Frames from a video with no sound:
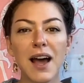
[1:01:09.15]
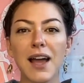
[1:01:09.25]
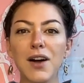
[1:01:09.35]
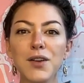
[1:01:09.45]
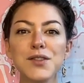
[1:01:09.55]

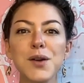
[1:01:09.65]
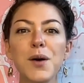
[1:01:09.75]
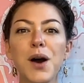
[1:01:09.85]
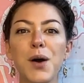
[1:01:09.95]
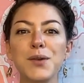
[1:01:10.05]
I
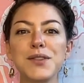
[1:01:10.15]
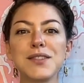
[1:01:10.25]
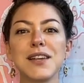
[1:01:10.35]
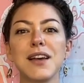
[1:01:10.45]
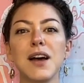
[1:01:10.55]
also
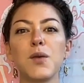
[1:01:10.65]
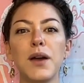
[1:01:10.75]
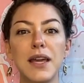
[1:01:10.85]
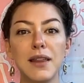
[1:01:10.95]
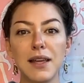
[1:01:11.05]
host
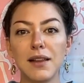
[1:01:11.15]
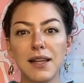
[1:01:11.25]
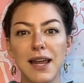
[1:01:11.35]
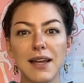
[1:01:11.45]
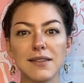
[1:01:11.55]
healing
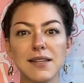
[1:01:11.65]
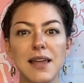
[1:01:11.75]
clinics,